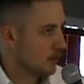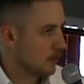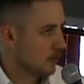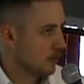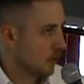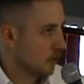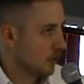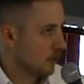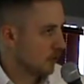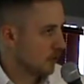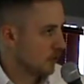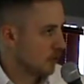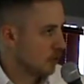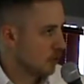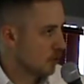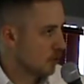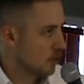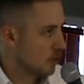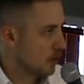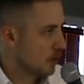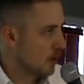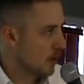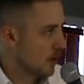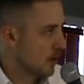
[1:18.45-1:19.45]
So if
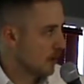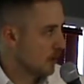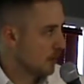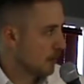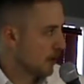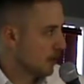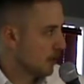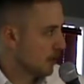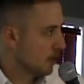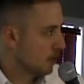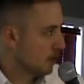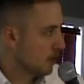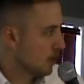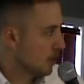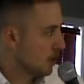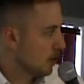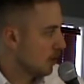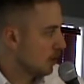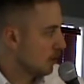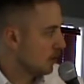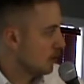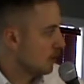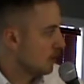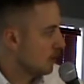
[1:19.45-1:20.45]
you or anybody you
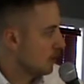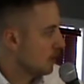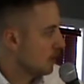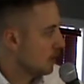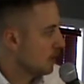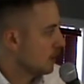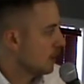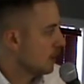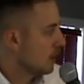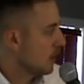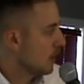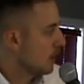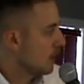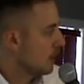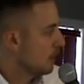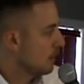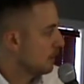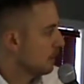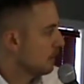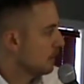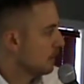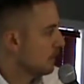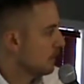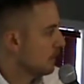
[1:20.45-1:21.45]
know
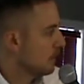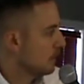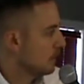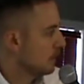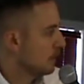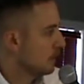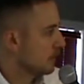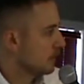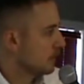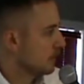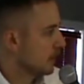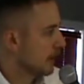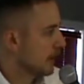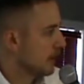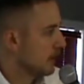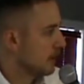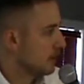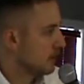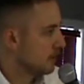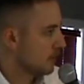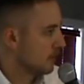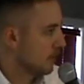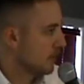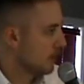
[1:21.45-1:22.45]
um, is
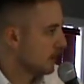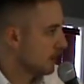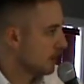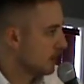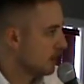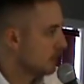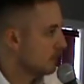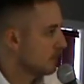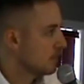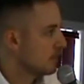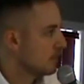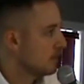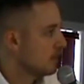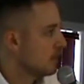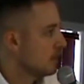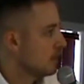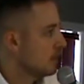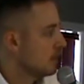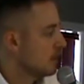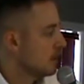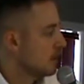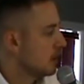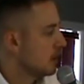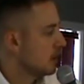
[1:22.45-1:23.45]
displaying some of these,
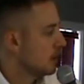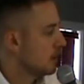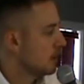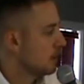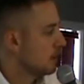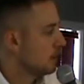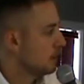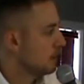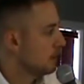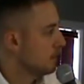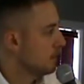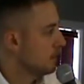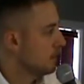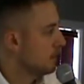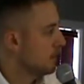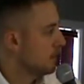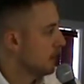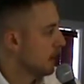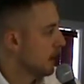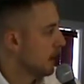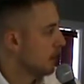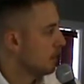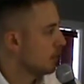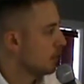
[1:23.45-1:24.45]
um,
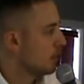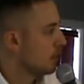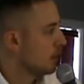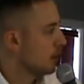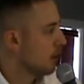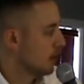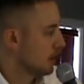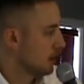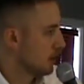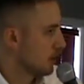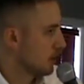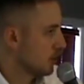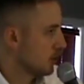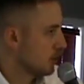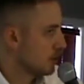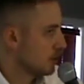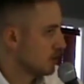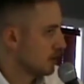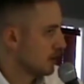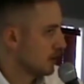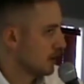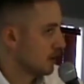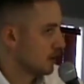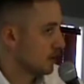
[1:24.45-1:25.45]
then I would uh, encourage,
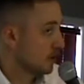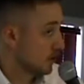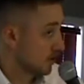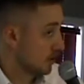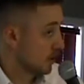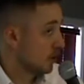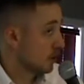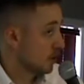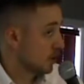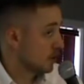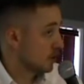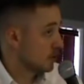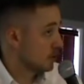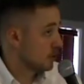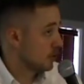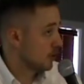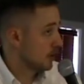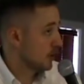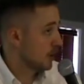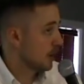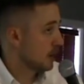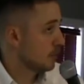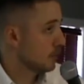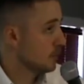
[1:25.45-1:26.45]
them to, encourage you
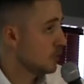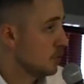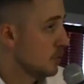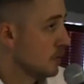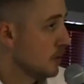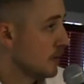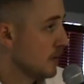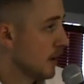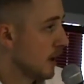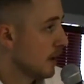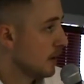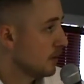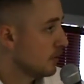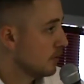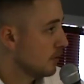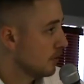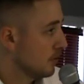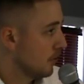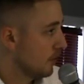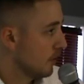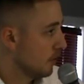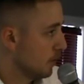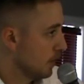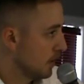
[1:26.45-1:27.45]
to get them to a doctor
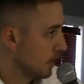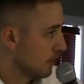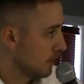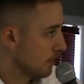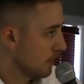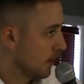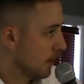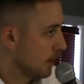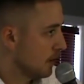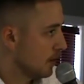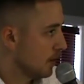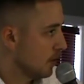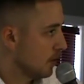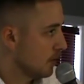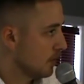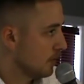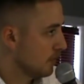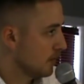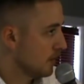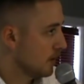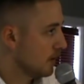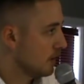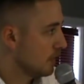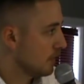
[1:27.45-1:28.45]
so that we can find out
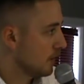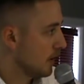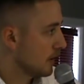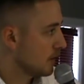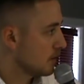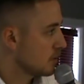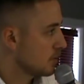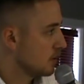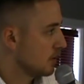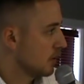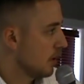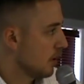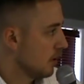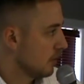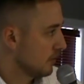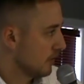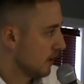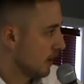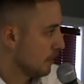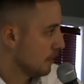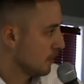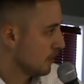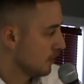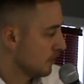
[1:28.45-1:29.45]
if it is actually
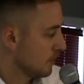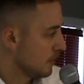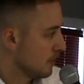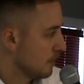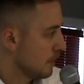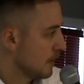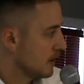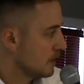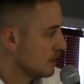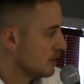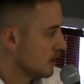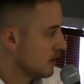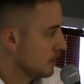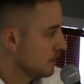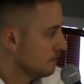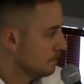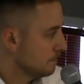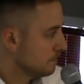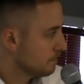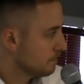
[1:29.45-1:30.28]
Alzheimer's or dementia